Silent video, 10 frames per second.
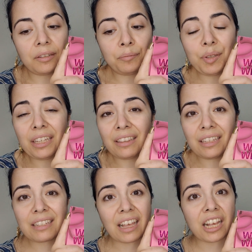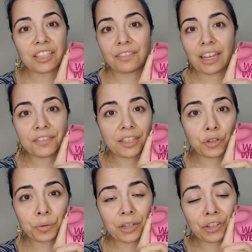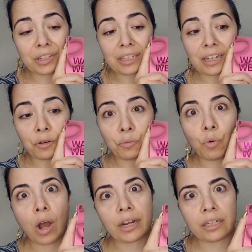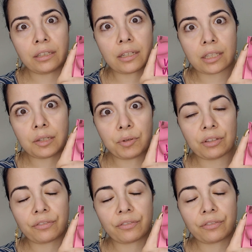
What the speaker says: be in these kinds of life situations, and I wanted this to be the